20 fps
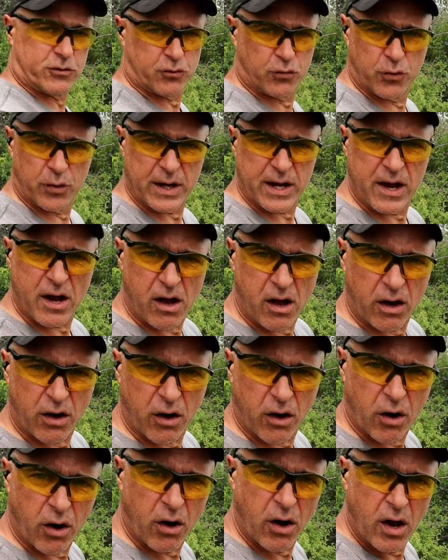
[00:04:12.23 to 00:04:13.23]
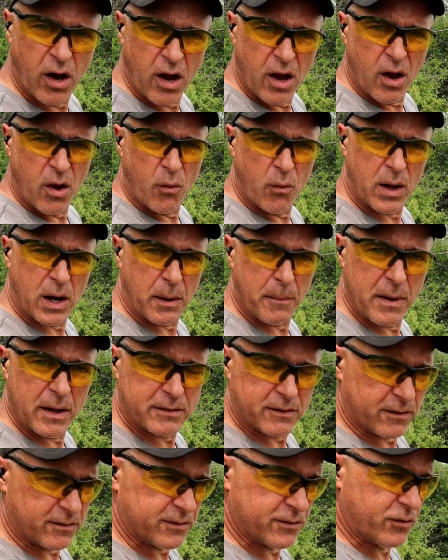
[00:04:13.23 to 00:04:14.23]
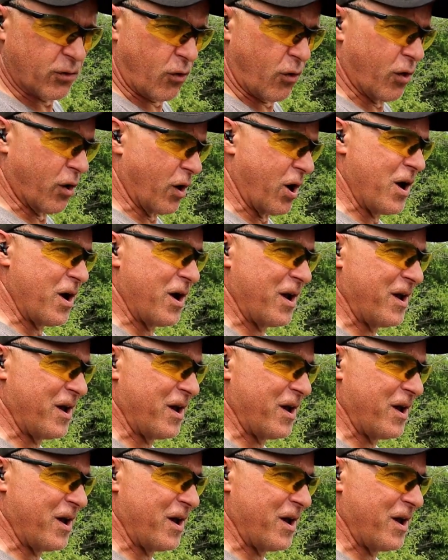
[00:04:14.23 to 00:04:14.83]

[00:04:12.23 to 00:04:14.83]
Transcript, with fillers: tree hugger when I'm at the store